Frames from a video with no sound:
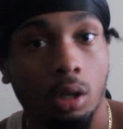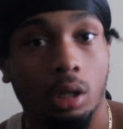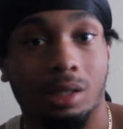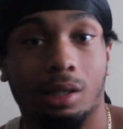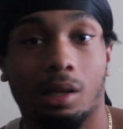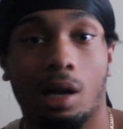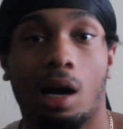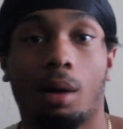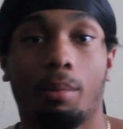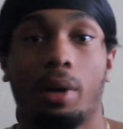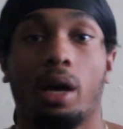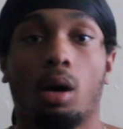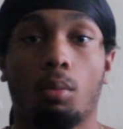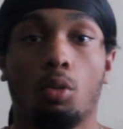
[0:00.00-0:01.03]
it's a
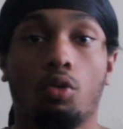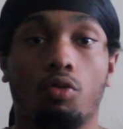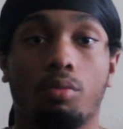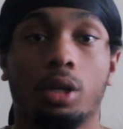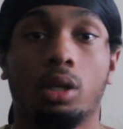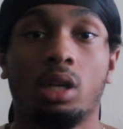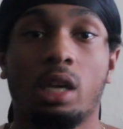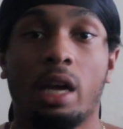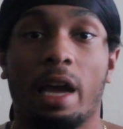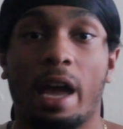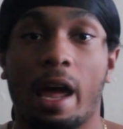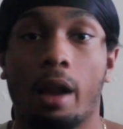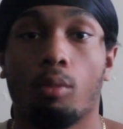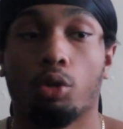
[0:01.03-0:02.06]
compound movement.
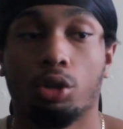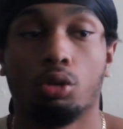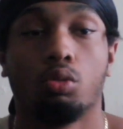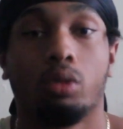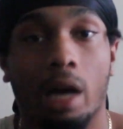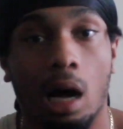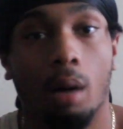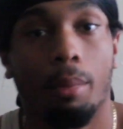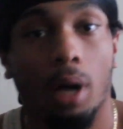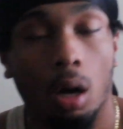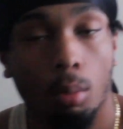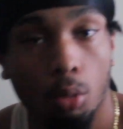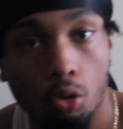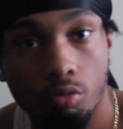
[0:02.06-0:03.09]
And when you do
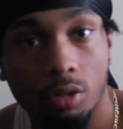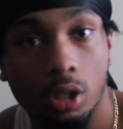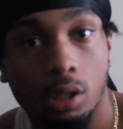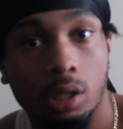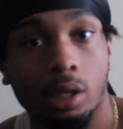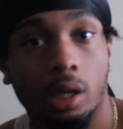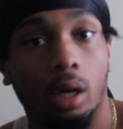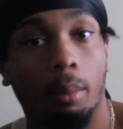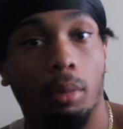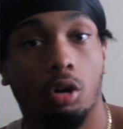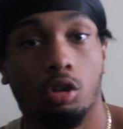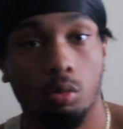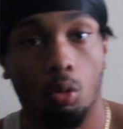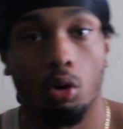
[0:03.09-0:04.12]
compound movements, it
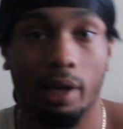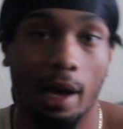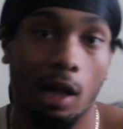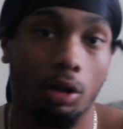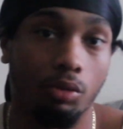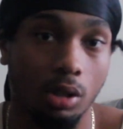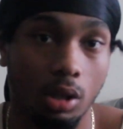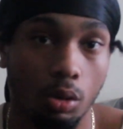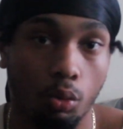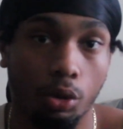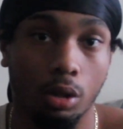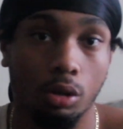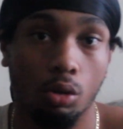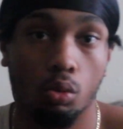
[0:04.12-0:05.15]
burns more calories than
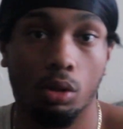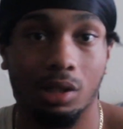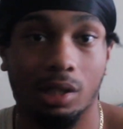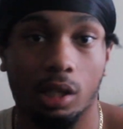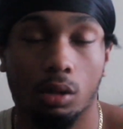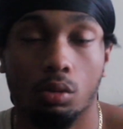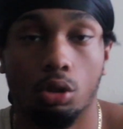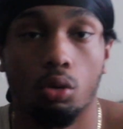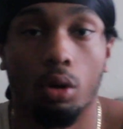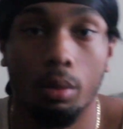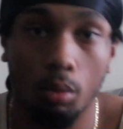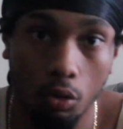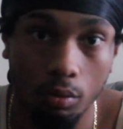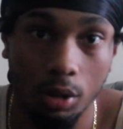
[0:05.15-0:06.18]
when you're doing single
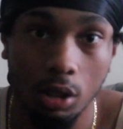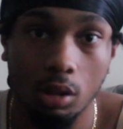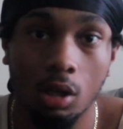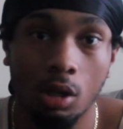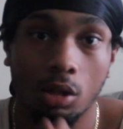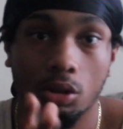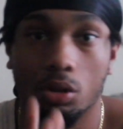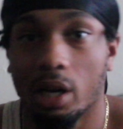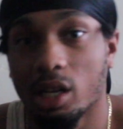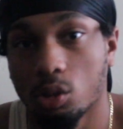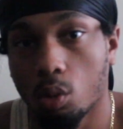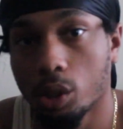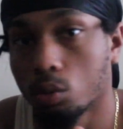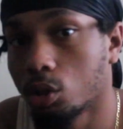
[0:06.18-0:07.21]
joint movements. So
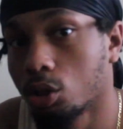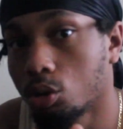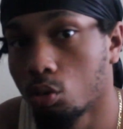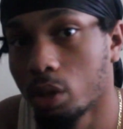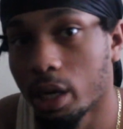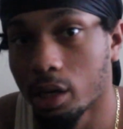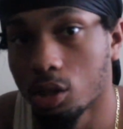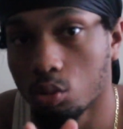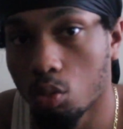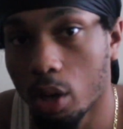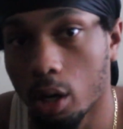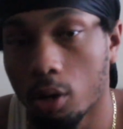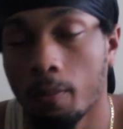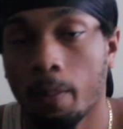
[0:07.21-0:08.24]
that's why you want to do that as
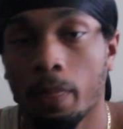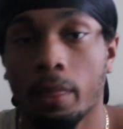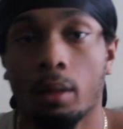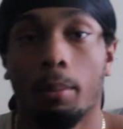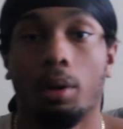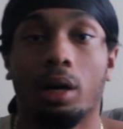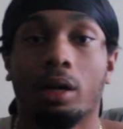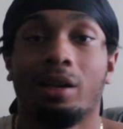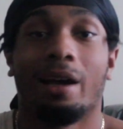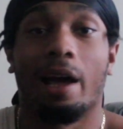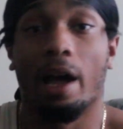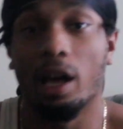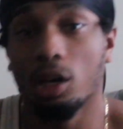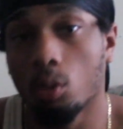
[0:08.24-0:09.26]
well. But
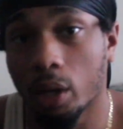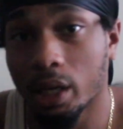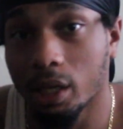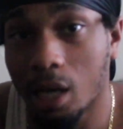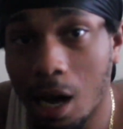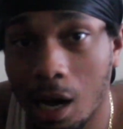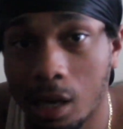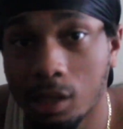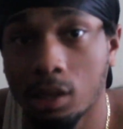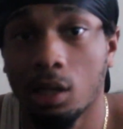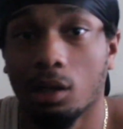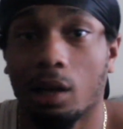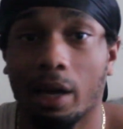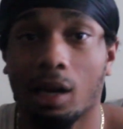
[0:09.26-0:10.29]
anyway,
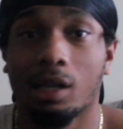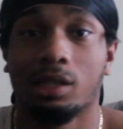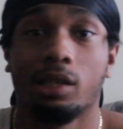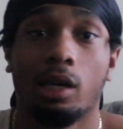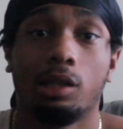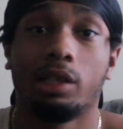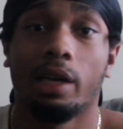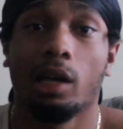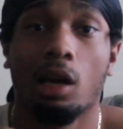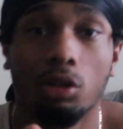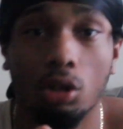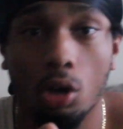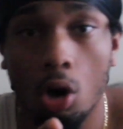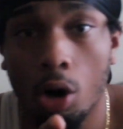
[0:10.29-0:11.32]
guys, like I said, check
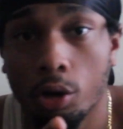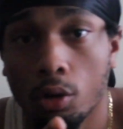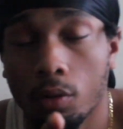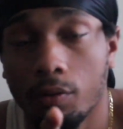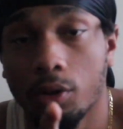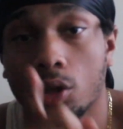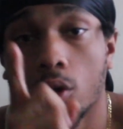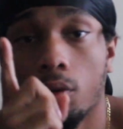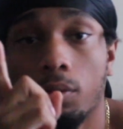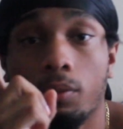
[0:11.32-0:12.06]
out the cardio video